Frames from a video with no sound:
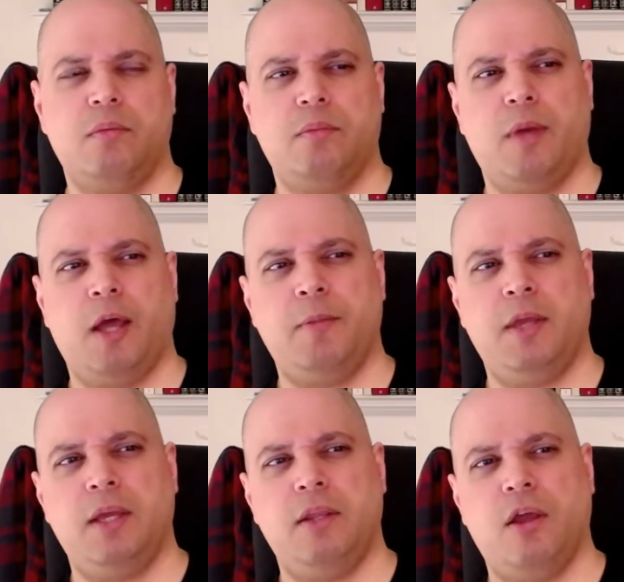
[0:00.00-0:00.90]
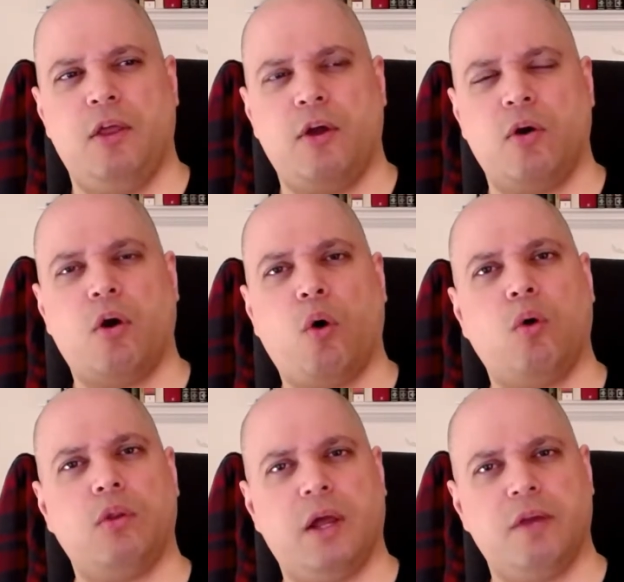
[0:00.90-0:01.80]
a
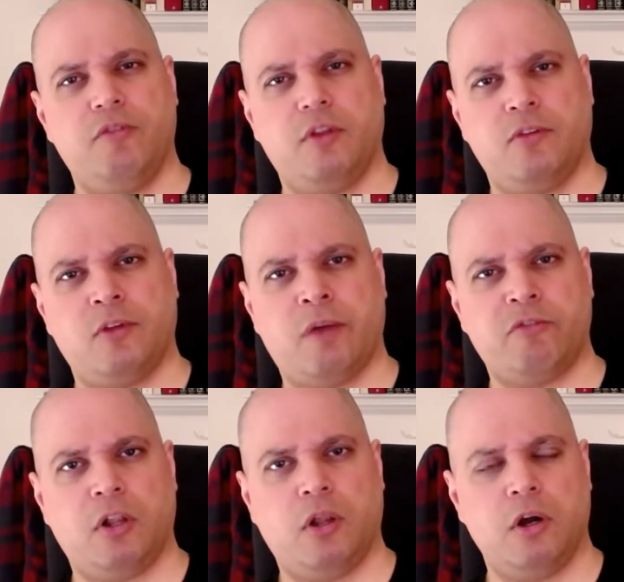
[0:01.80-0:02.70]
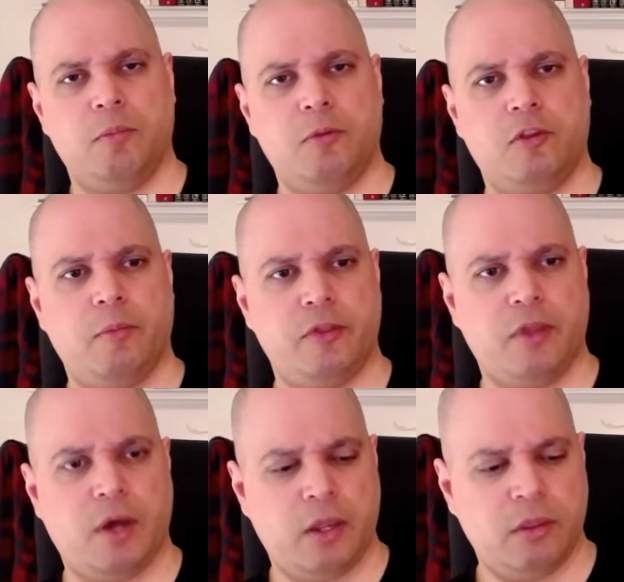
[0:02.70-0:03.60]
whole lot of philosophical arguments about
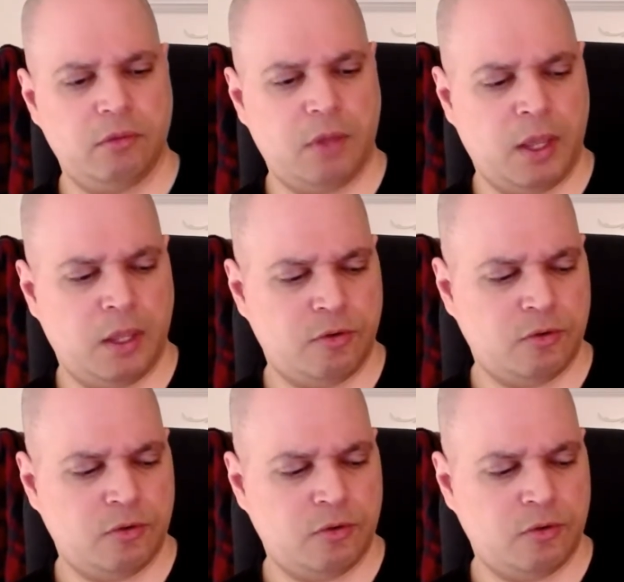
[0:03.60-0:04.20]
that, and